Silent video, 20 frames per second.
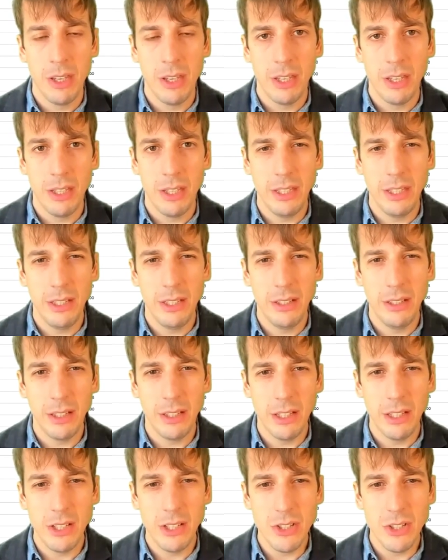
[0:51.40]
In
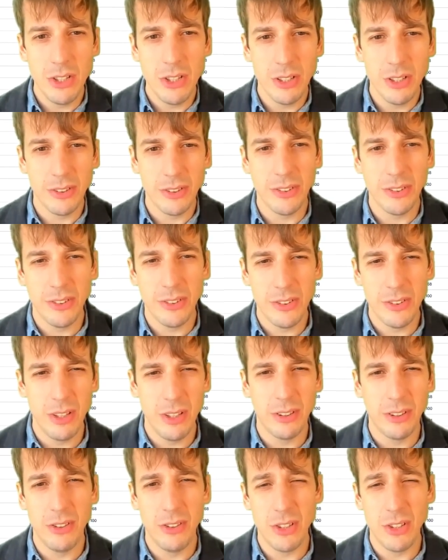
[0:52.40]
addition to
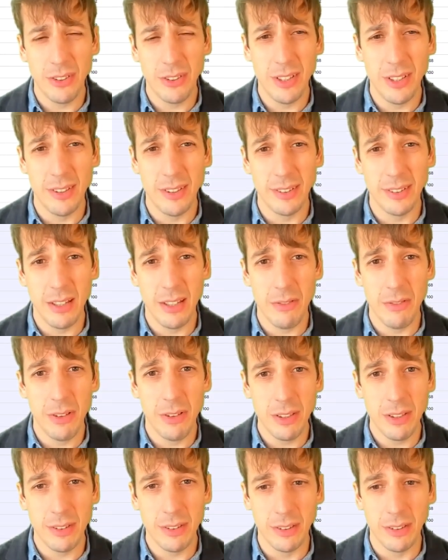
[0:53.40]
suggesting safe
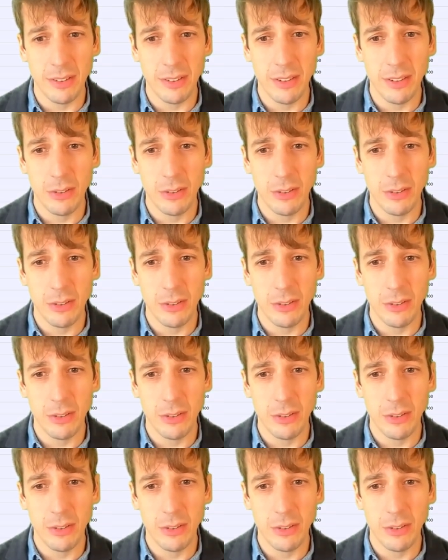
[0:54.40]
fixes,